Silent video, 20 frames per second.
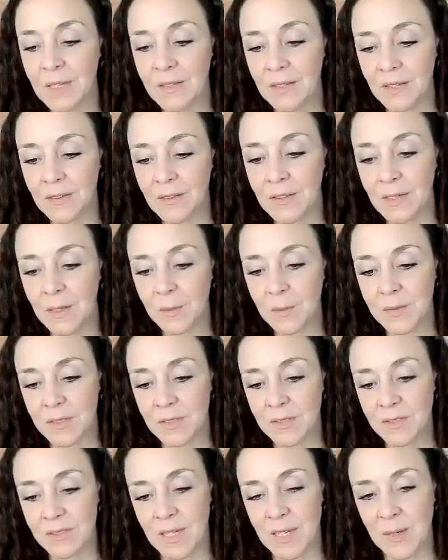other thing I was going
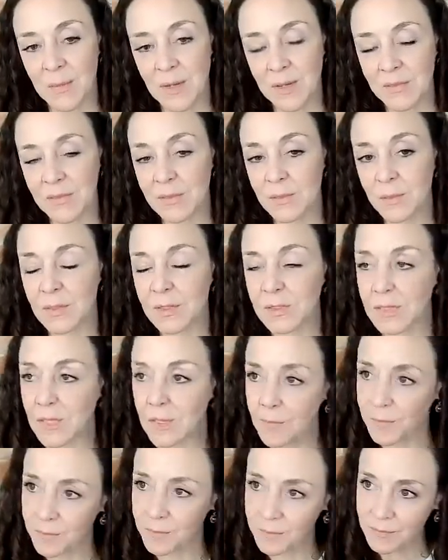to say about this was
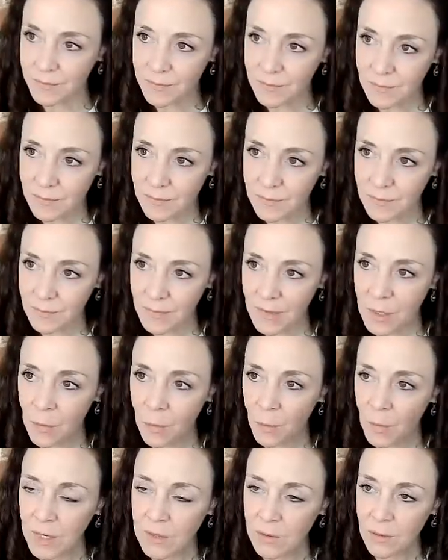
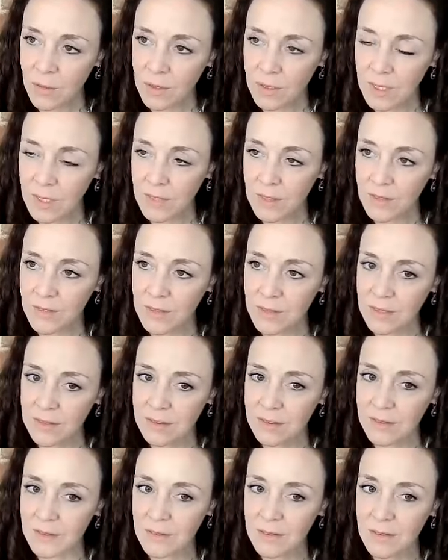when you're looking at
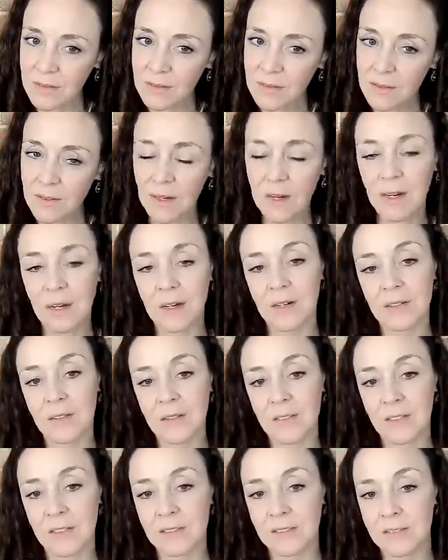these
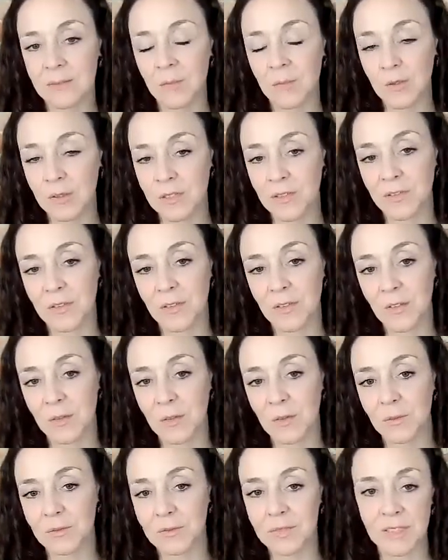harder, more
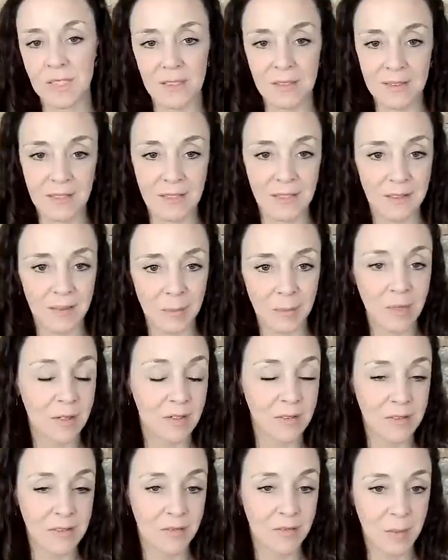difficult, darker
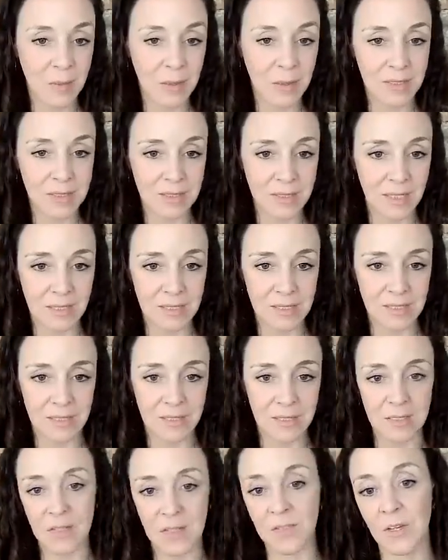parts of the
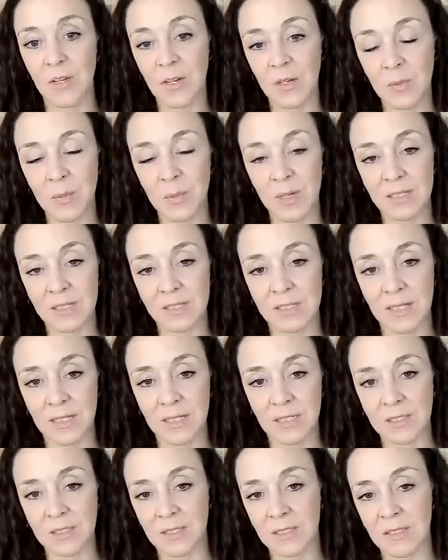personality, of your own
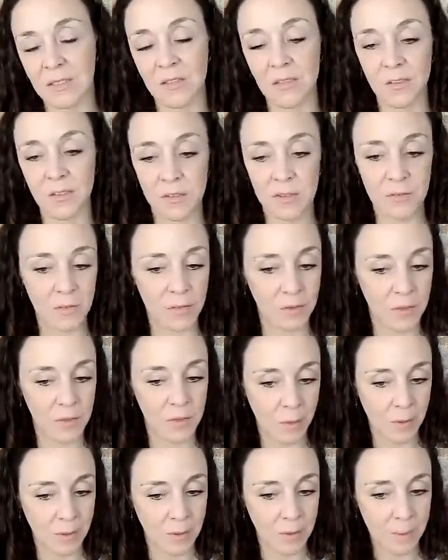personality, the truth of who
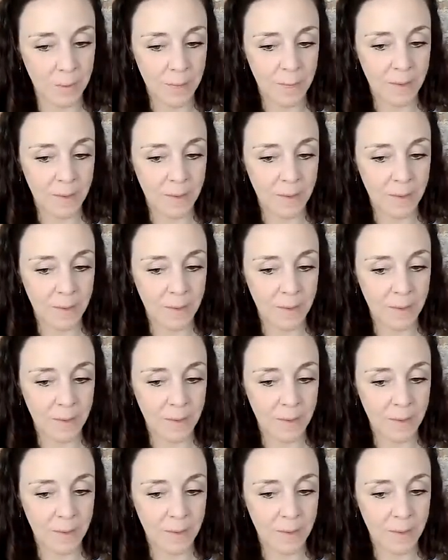you are,